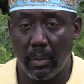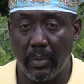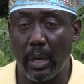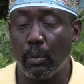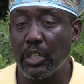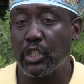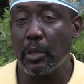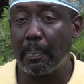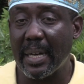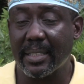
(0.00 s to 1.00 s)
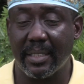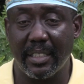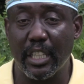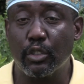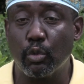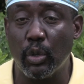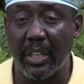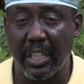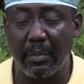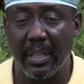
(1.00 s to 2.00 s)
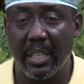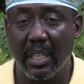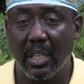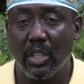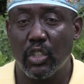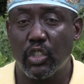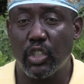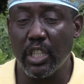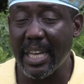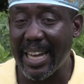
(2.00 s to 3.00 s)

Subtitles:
that when she passed next to a river, she